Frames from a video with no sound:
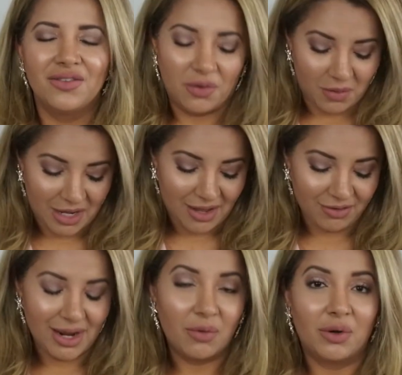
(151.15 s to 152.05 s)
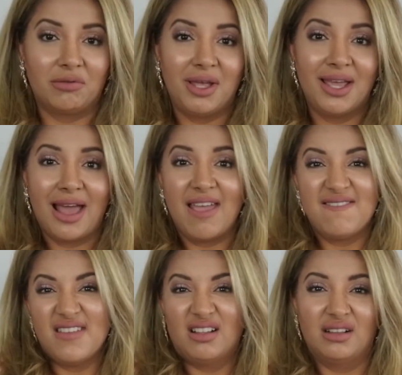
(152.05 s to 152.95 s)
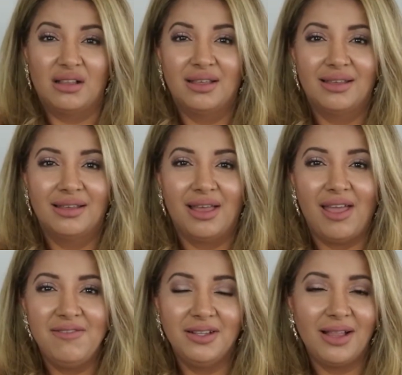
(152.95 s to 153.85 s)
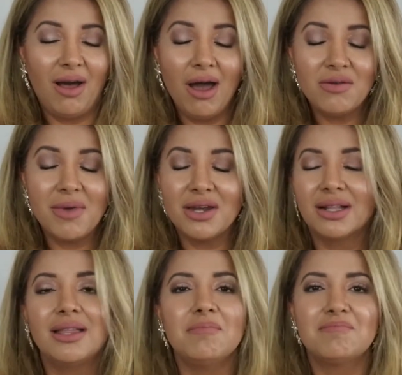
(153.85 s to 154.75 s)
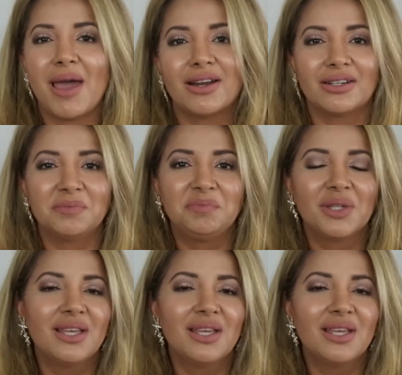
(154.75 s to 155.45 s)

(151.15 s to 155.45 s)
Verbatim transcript: So whenever I wear red, I feel I feel automatically better.